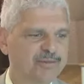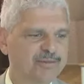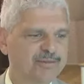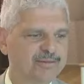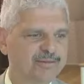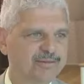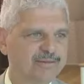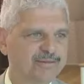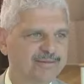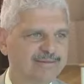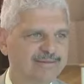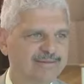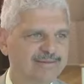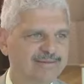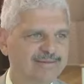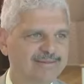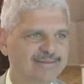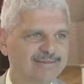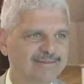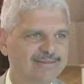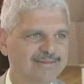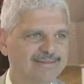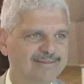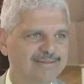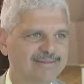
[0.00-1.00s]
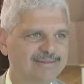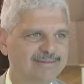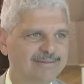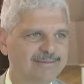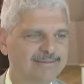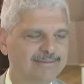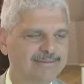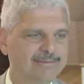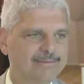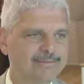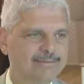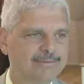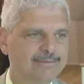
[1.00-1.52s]
And how about yourself, your
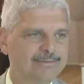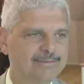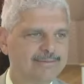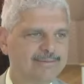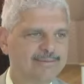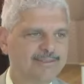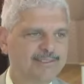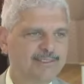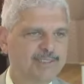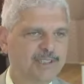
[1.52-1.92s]
your company?